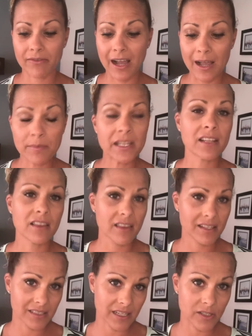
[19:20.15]
I'm getting the things
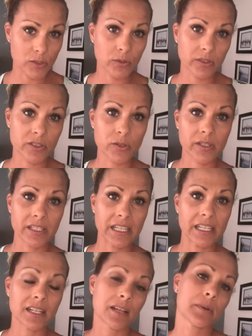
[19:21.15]
that I truly, truly need,
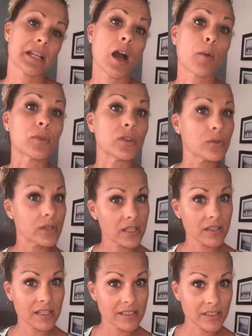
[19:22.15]
and I want to help you get the
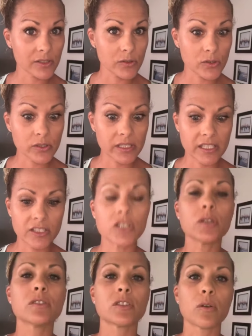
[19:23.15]
things that you truly need
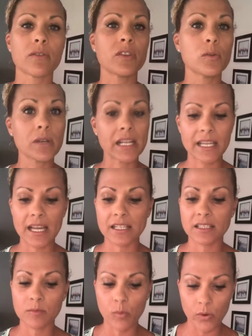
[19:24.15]
too. So if you want to get
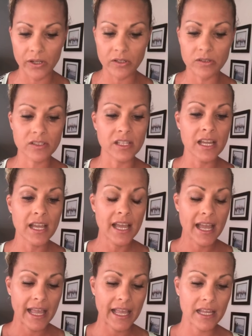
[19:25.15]
some oils
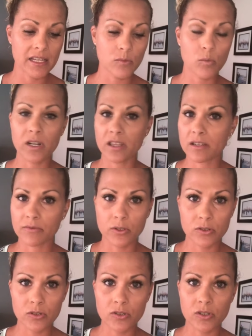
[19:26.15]
and one of the
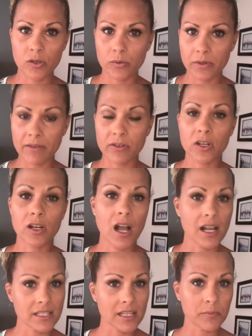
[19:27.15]
diffusers or whatever,
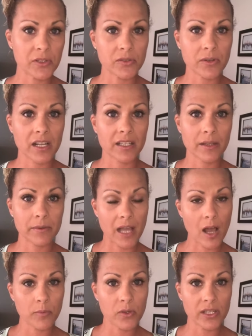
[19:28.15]
contact me directly. I want to
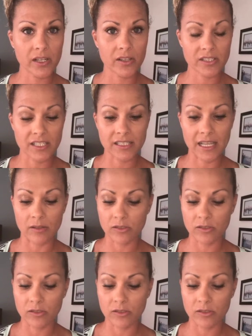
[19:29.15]
help you get a good discount.